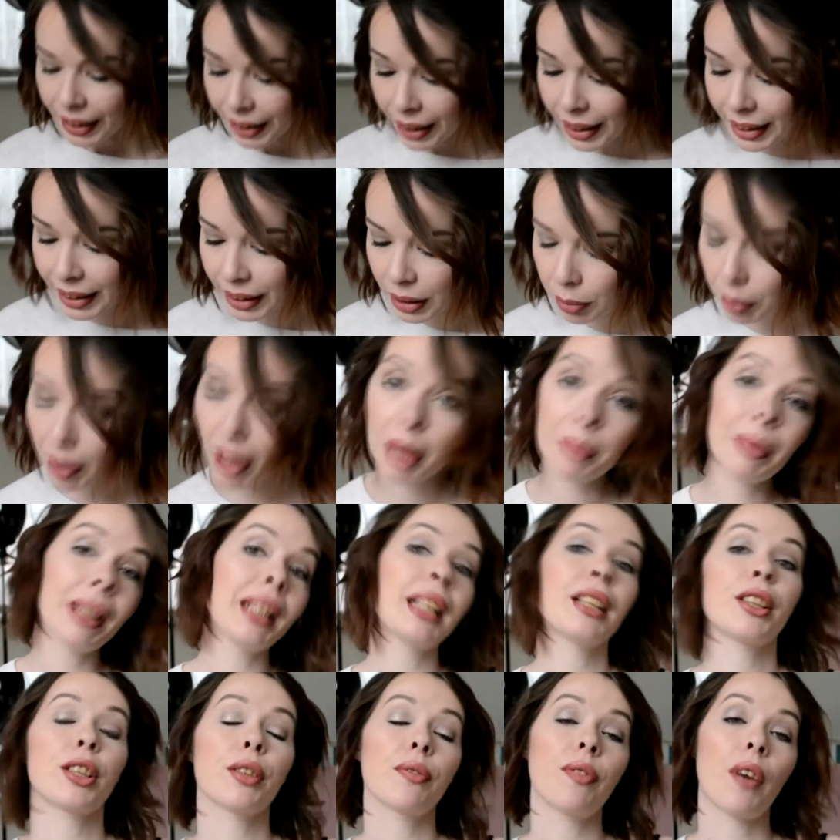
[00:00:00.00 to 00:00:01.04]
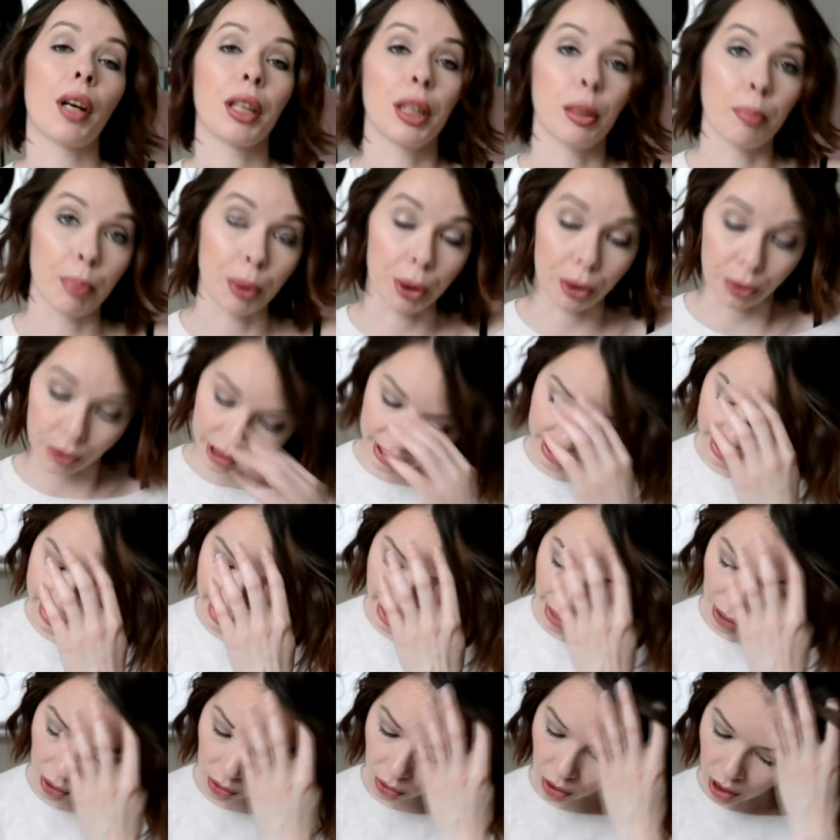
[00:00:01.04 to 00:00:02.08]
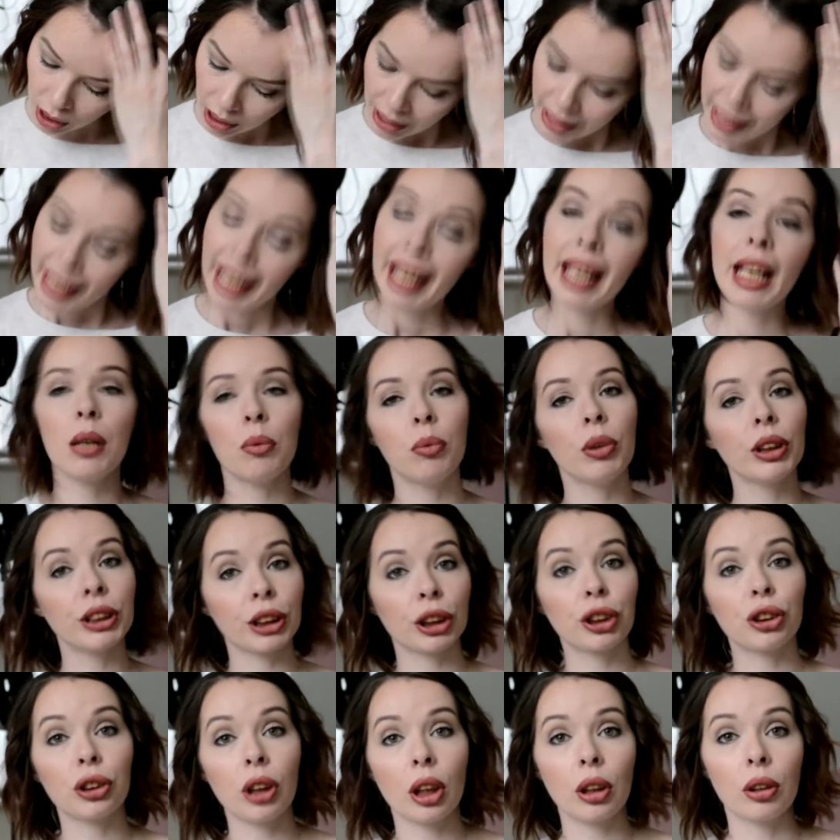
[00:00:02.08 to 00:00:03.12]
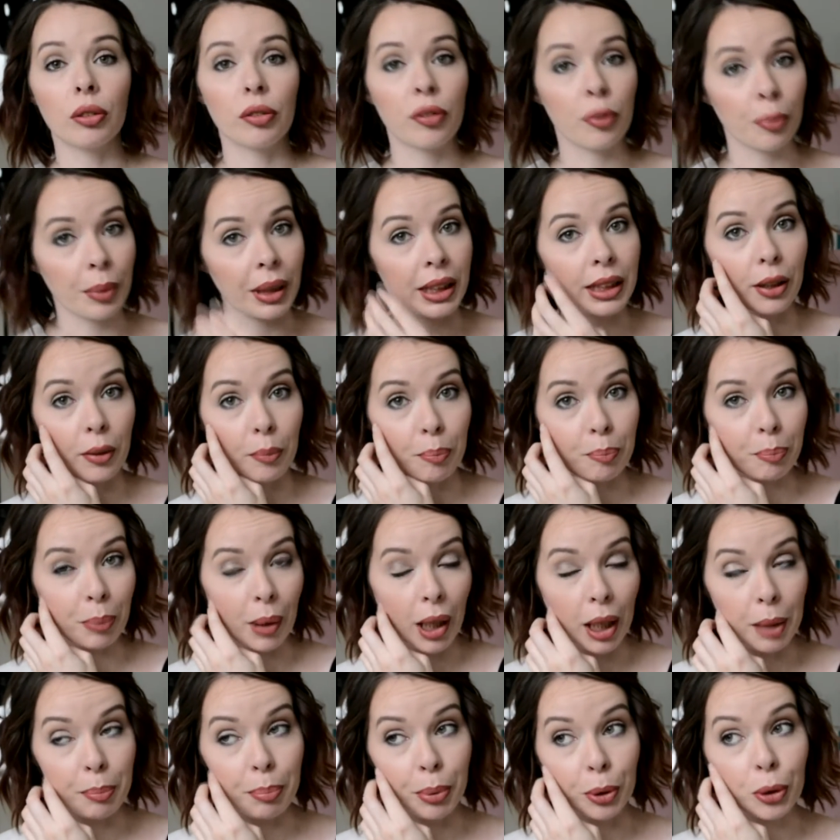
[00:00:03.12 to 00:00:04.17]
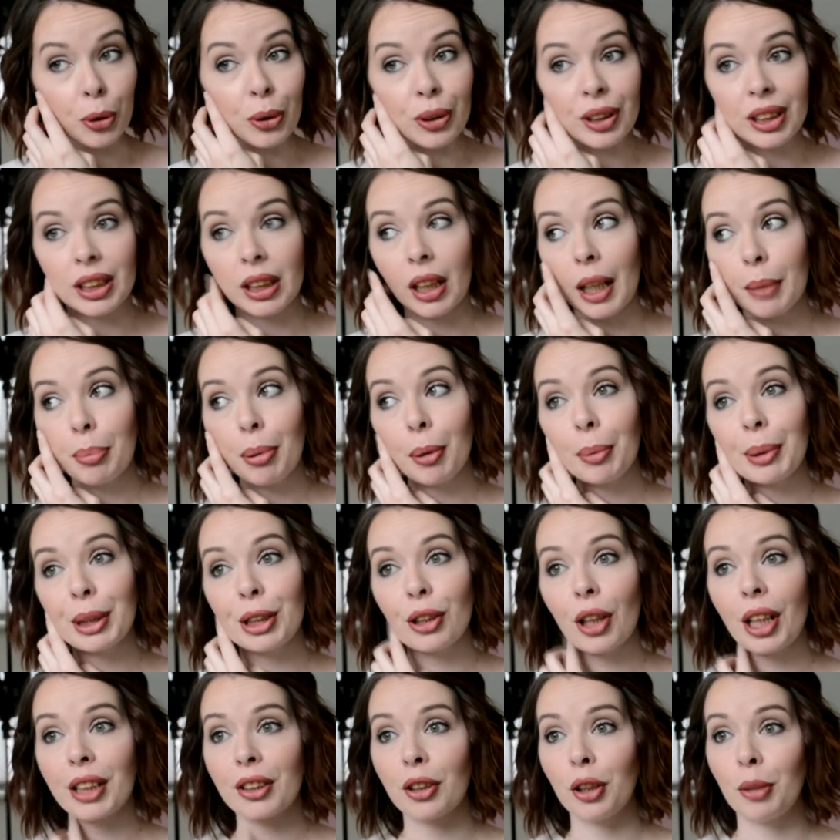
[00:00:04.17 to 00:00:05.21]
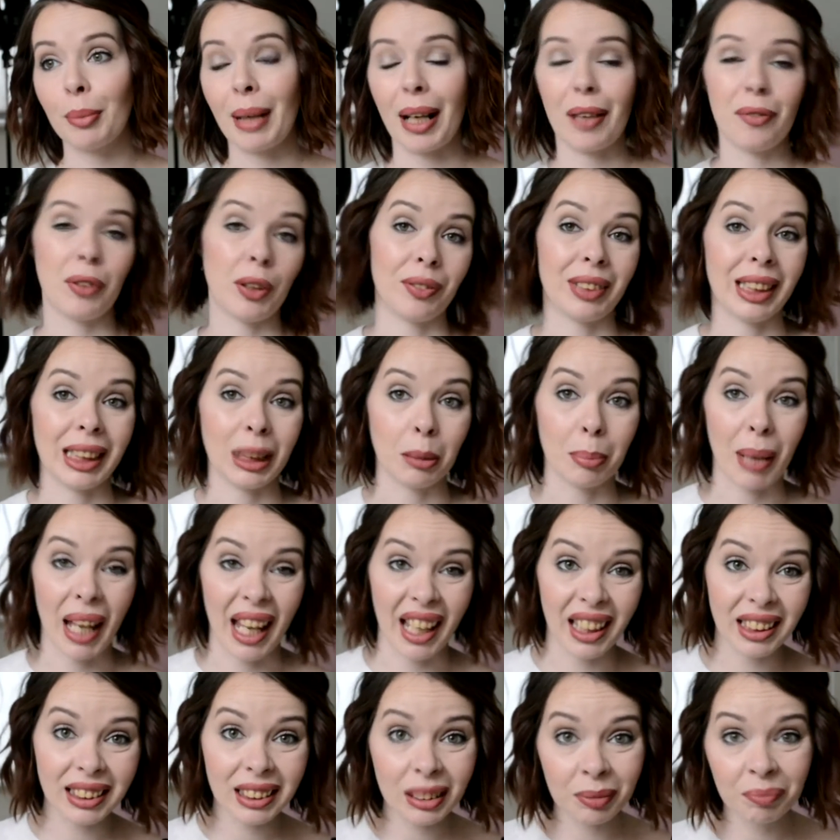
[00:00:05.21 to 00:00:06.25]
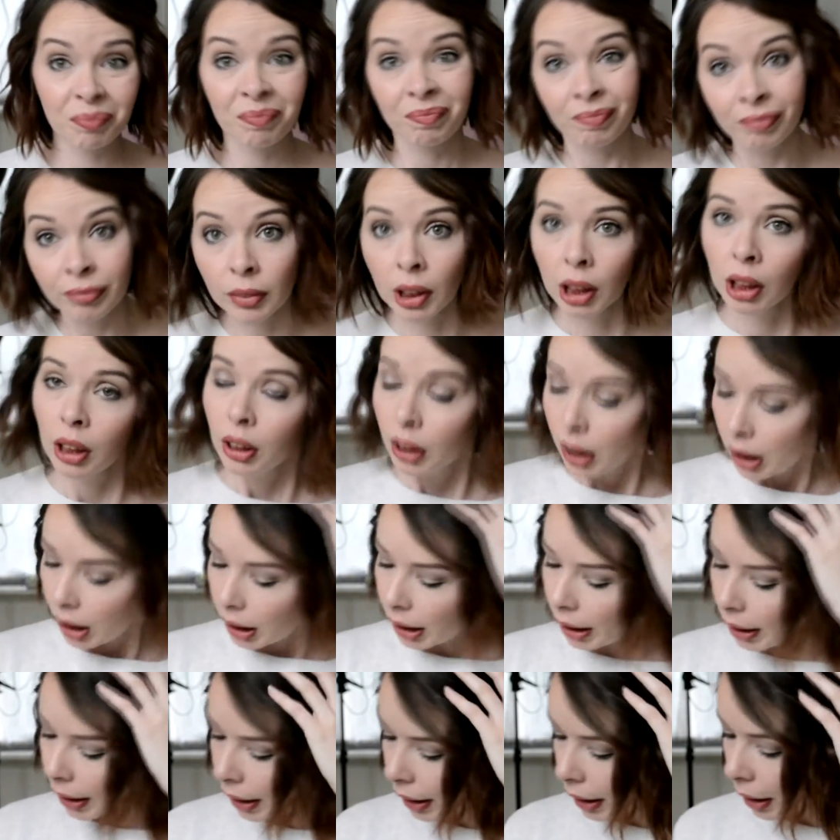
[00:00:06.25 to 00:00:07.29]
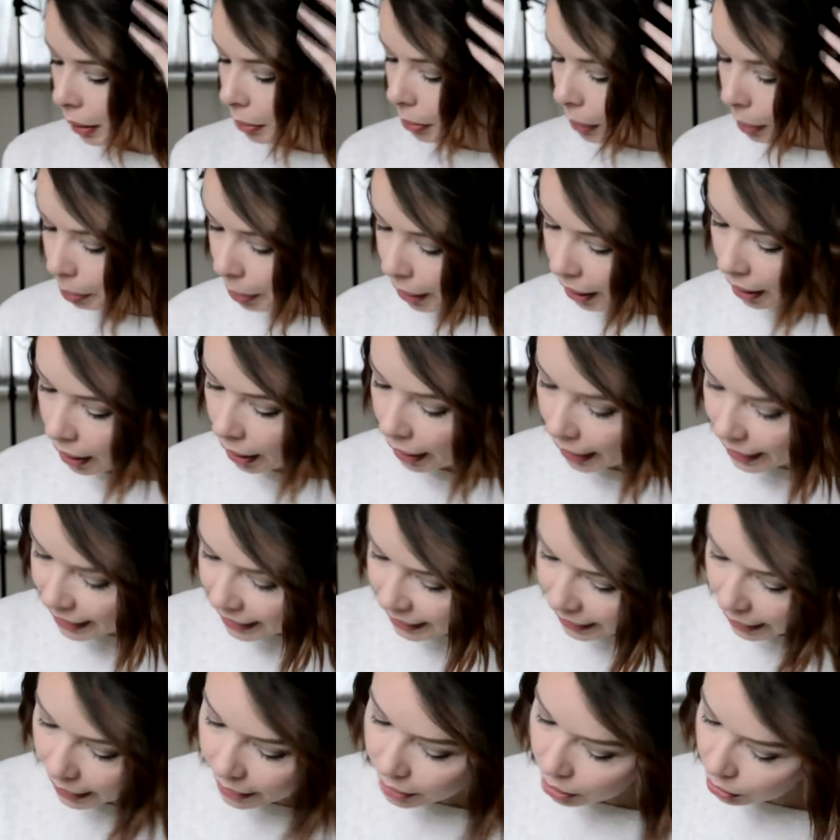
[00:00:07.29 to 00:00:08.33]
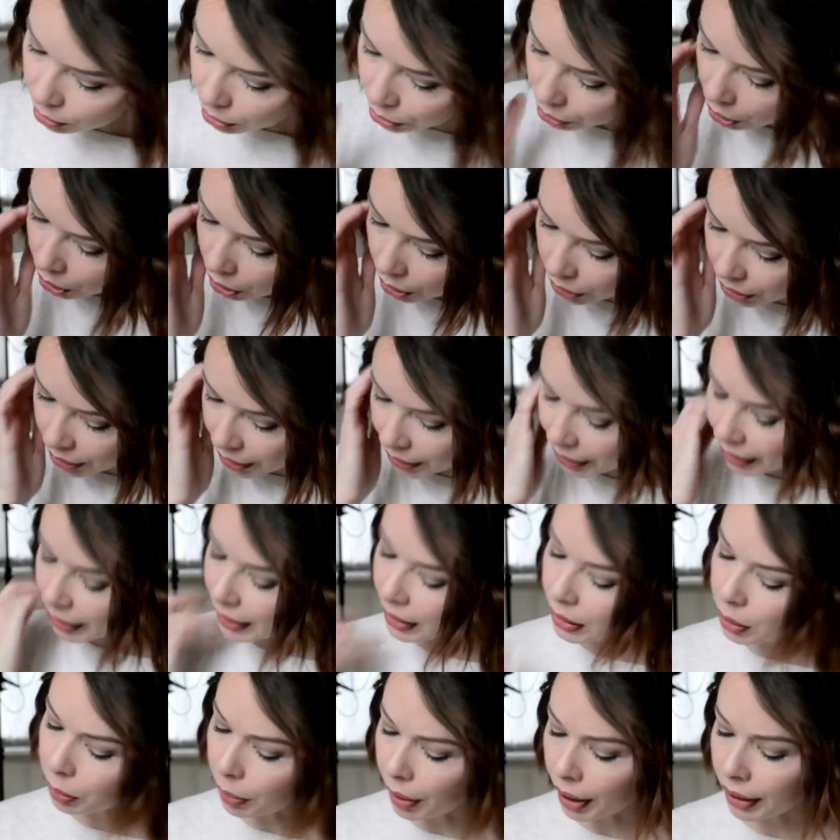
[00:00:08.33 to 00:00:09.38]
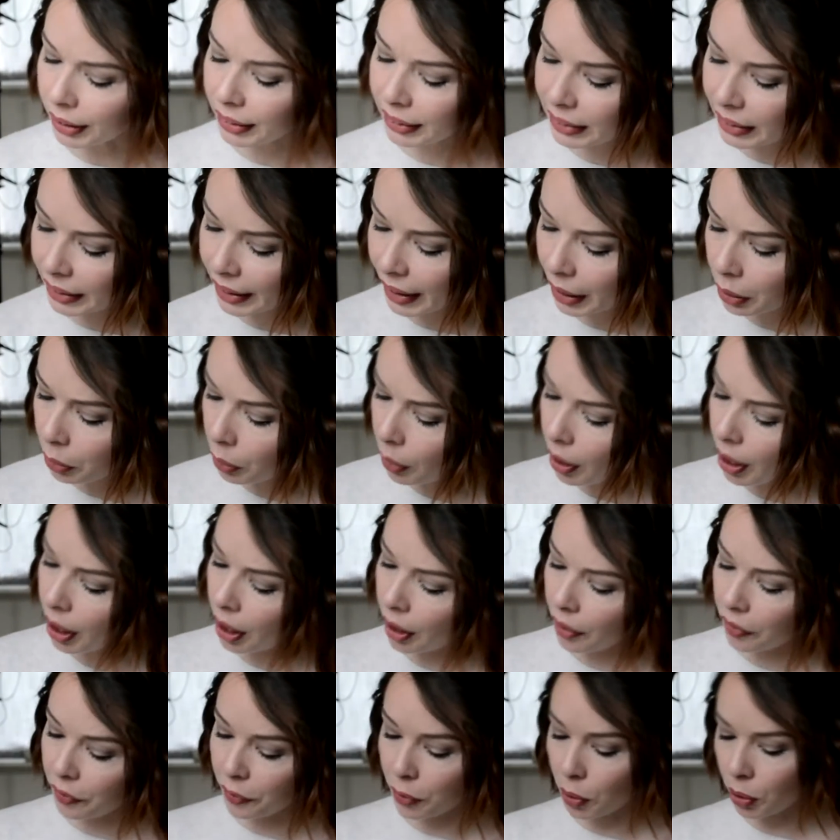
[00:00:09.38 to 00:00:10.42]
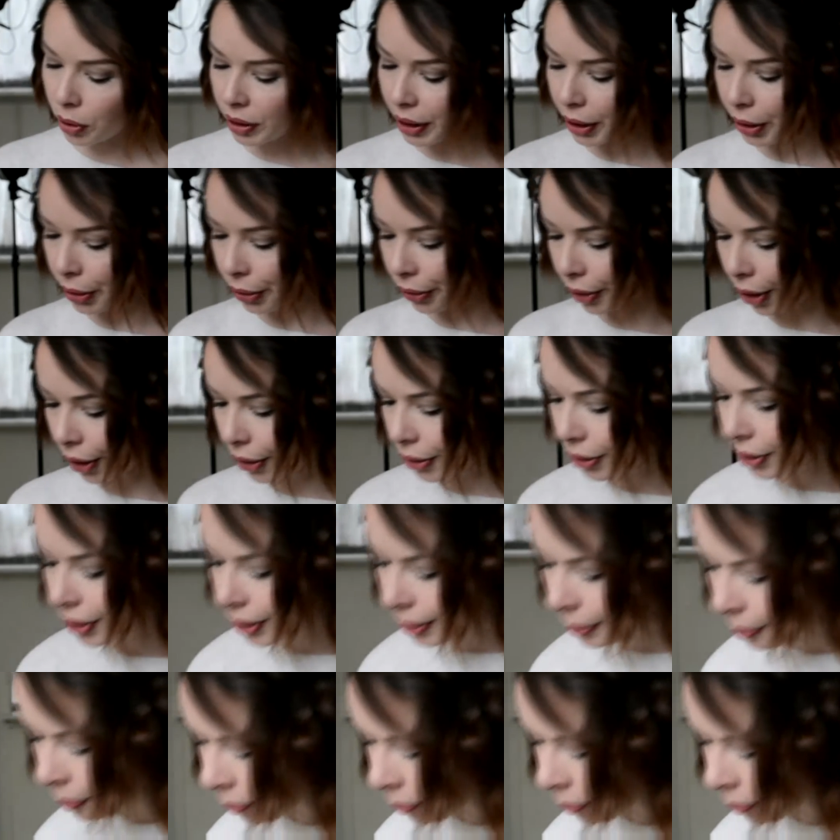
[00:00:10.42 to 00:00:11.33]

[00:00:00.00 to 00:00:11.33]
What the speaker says: This is where I managed to find the boots. Now, it was a struggle for me to buy boots. I probably tried on about 15 pairs. But I settled on these ones. They were 40 euros.